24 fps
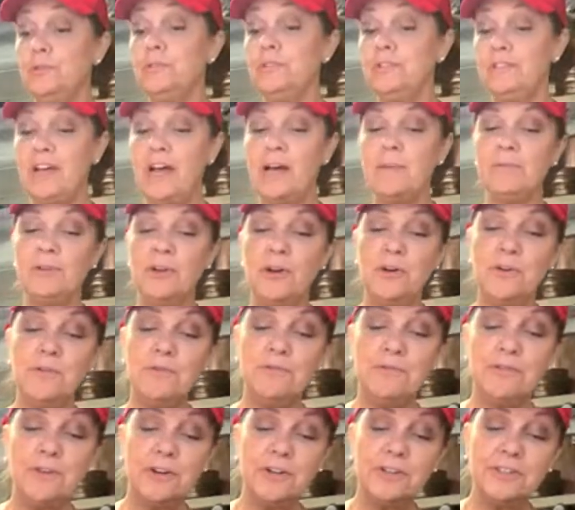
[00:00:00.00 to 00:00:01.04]
top coat
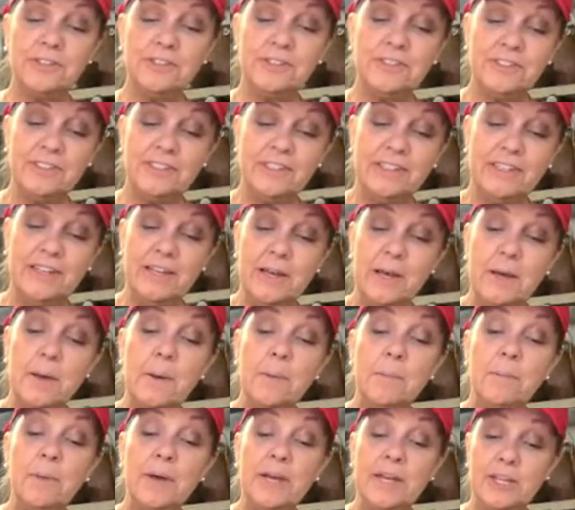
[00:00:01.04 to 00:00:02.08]
first,
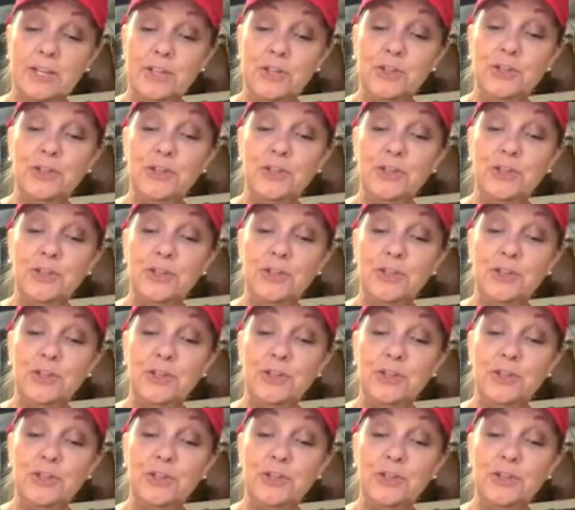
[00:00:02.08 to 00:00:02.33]
but